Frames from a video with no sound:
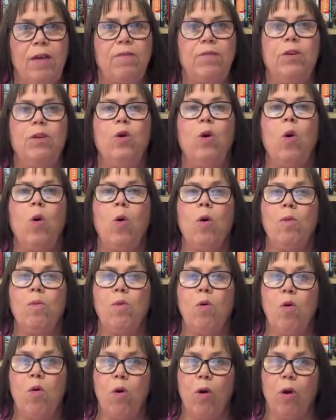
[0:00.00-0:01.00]
level or
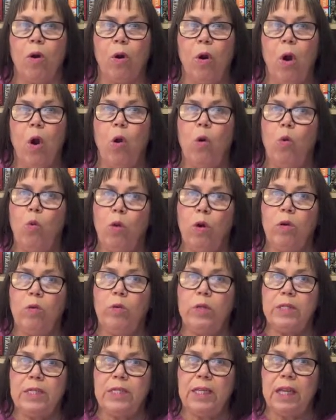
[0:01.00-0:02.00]
more will
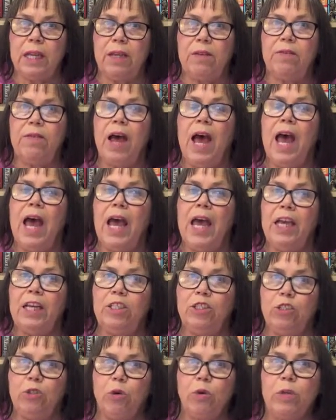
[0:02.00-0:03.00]
receive a
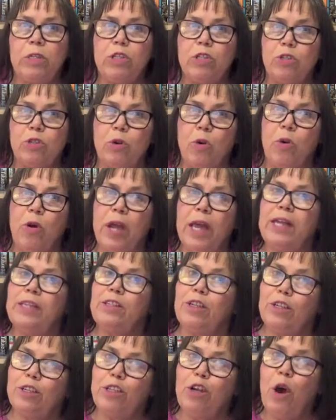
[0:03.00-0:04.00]
short story
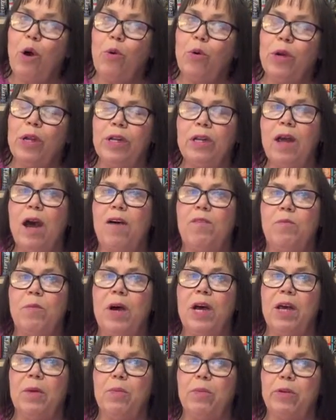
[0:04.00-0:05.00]
as a token of
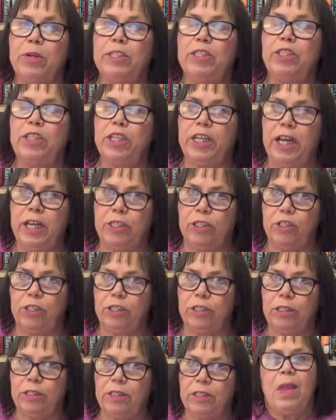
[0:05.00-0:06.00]
my appreciation.
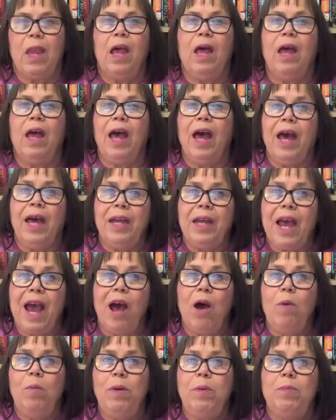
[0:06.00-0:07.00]
And
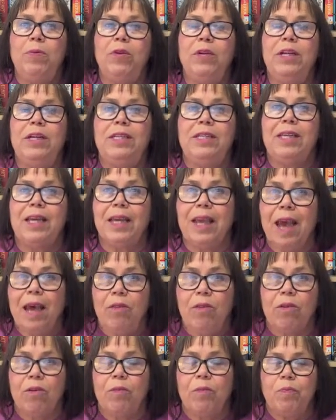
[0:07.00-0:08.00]
I'll be putting
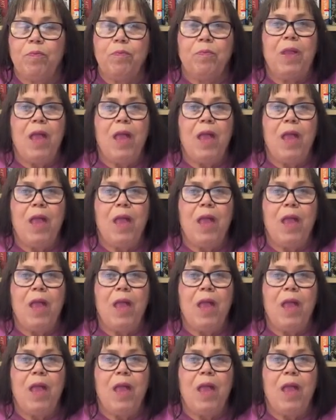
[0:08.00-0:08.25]
together